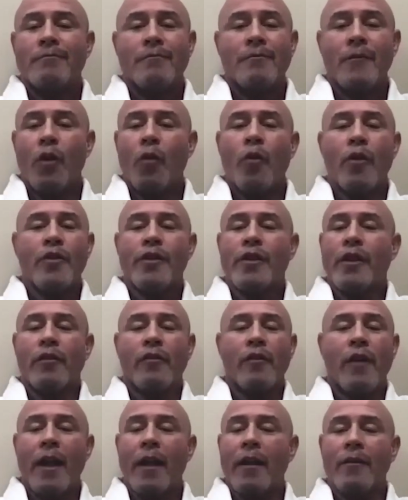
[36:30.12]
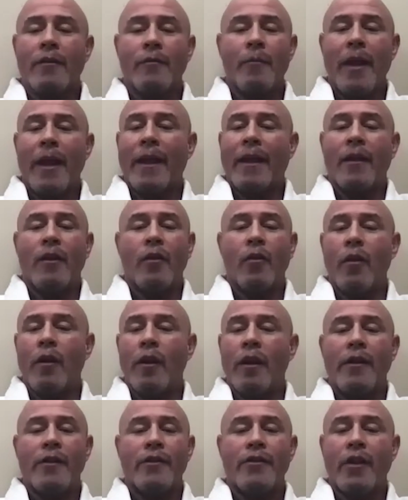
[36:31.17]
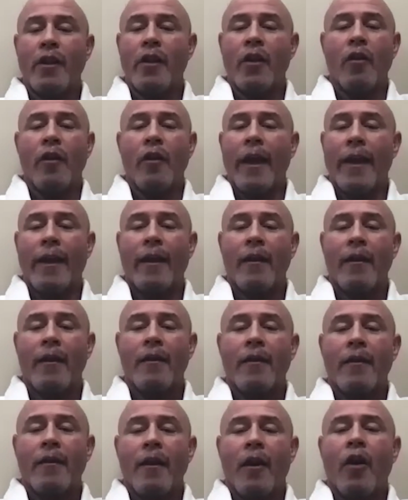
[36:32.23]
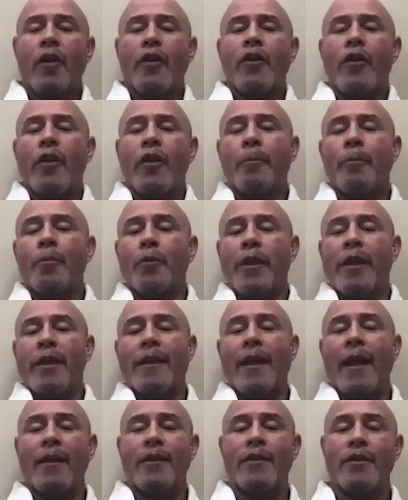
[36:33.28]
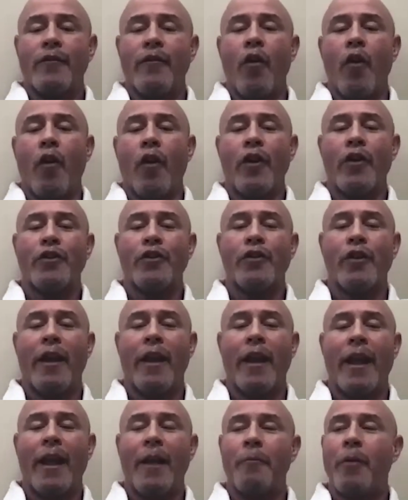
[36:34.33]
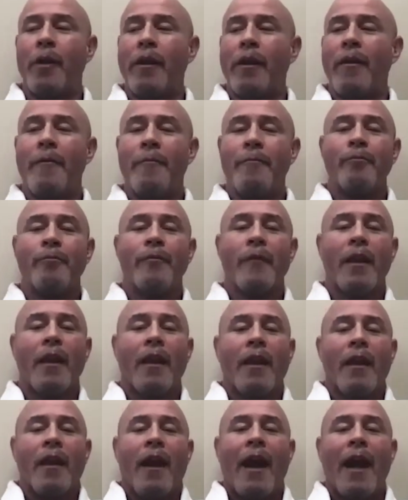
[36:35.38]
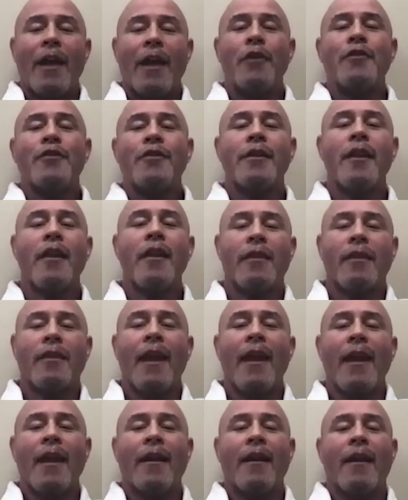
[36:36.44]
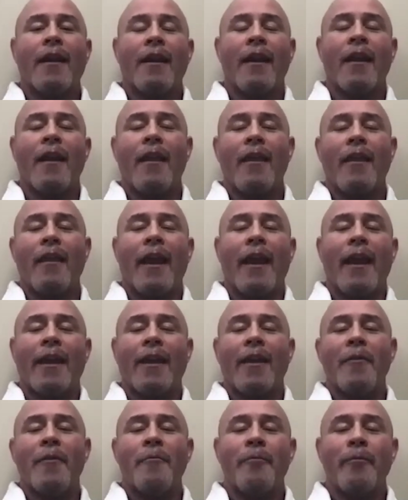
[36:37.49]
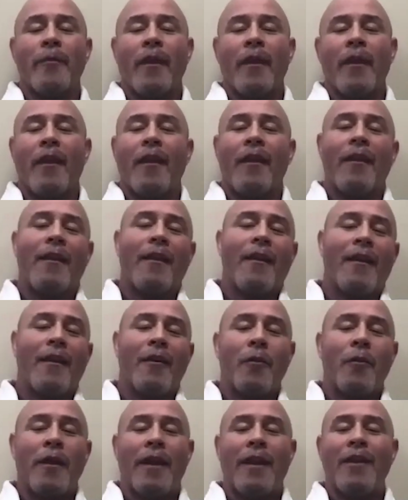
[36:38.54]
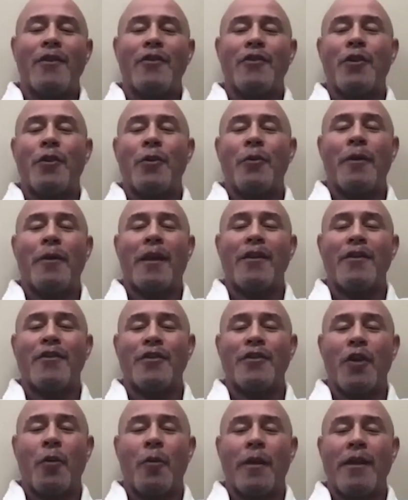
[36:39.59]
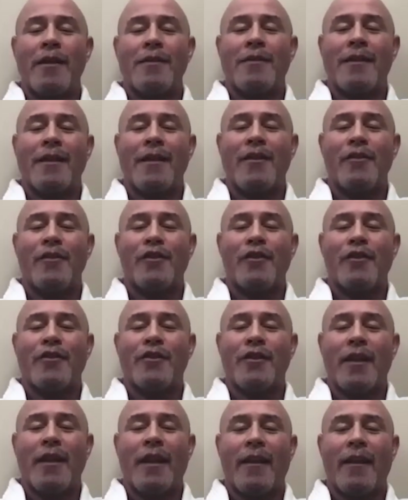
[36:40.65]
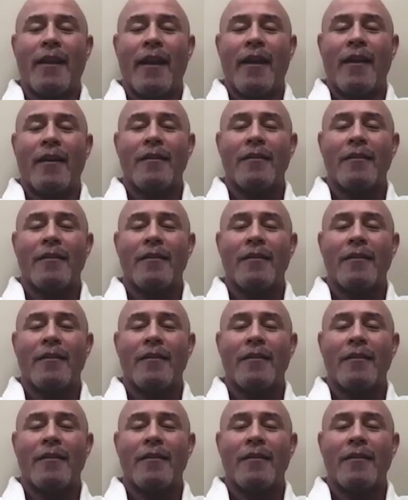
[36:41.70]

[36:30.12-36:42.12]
horsing around, making noise, you know, like under the pretense of hard training. But I used to think, like, what he's doing is so easy. He's just sitting there.